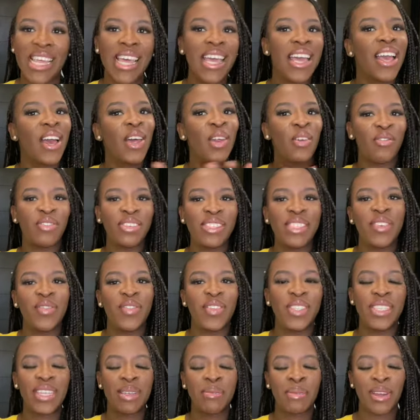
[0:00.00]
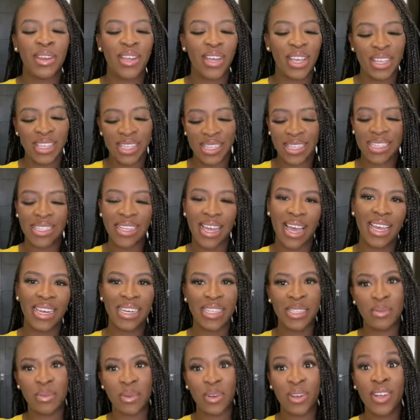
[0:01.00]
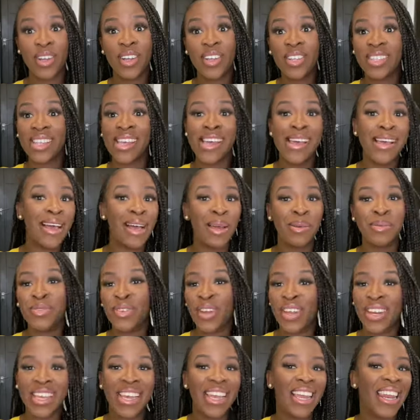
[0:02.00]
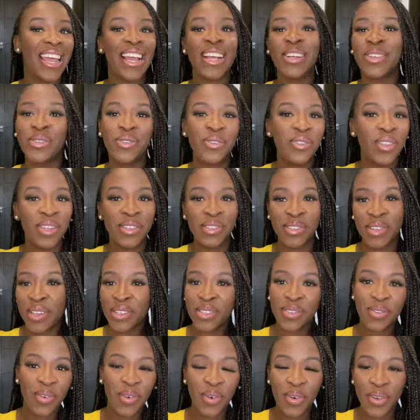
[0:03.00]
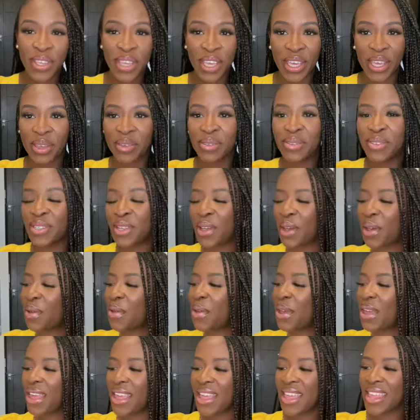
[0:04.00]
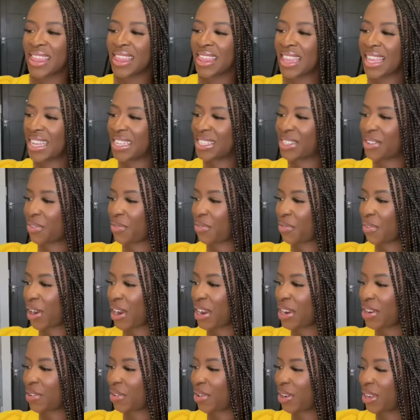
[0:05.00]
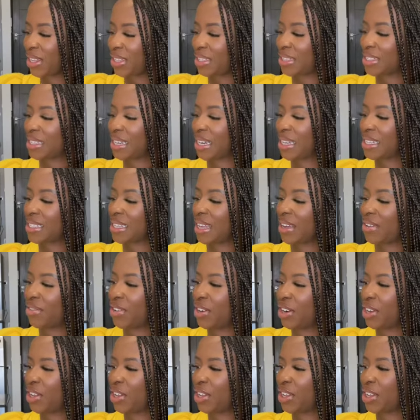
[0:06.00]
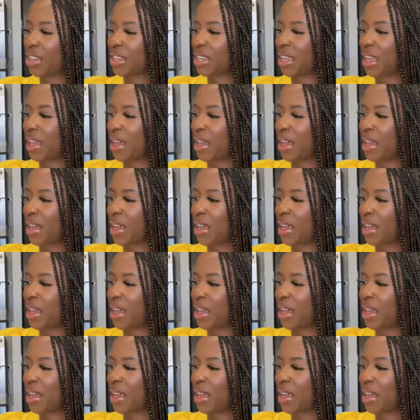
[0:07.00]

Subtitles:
And obviously, if you see me looking to the side, it's because I'm trying to collect all those notes for you. So this fragrance, let's have a look.